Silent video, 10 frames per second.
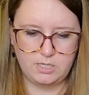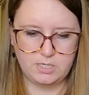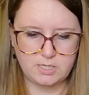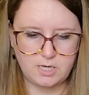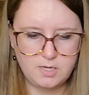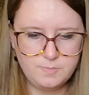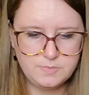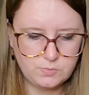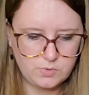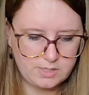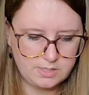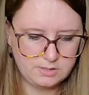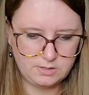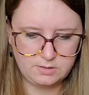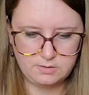And it comes
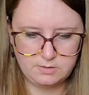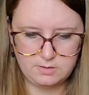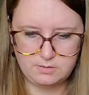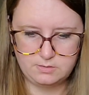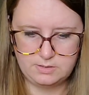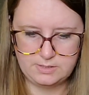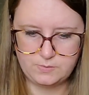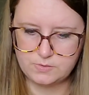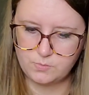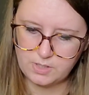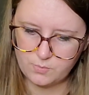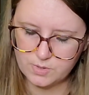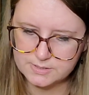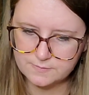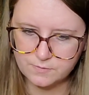with, this was one I
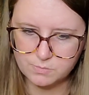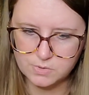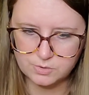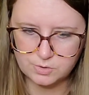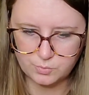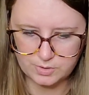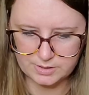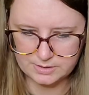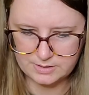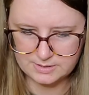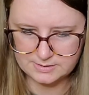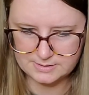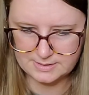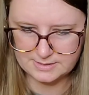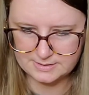wasn't familiar with.
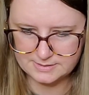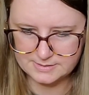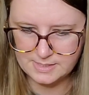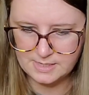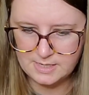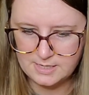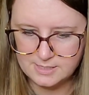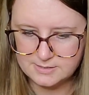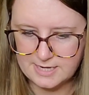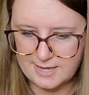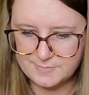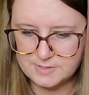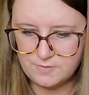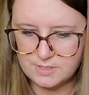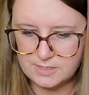This is
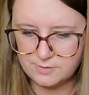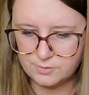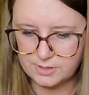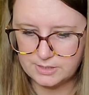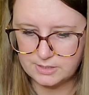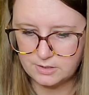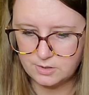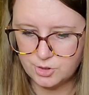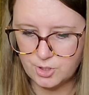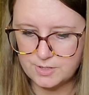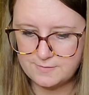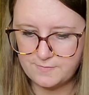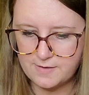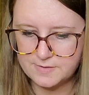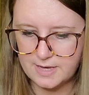Dames of the Needle Linen
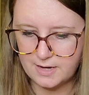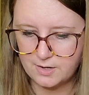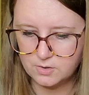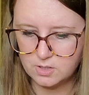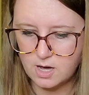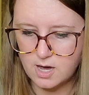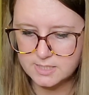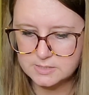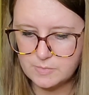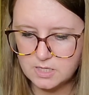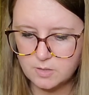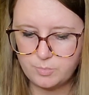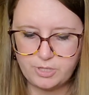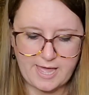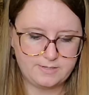35 Count Cosmic
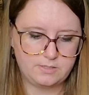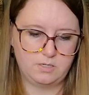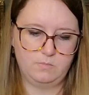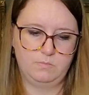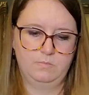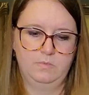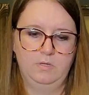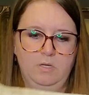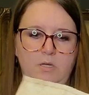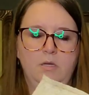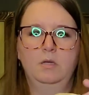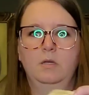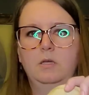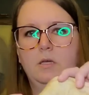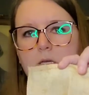Platinum.
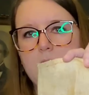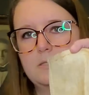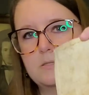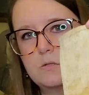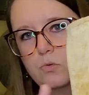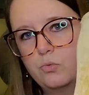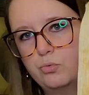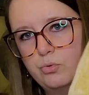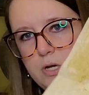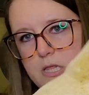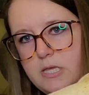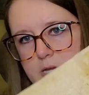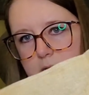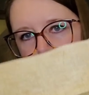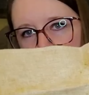It's
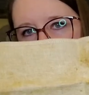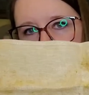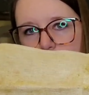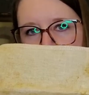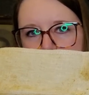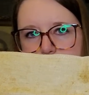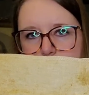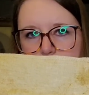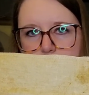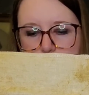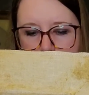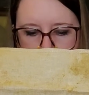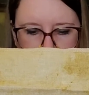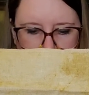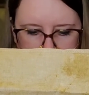really nice and
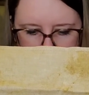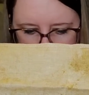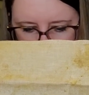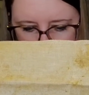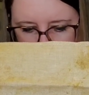splotchy.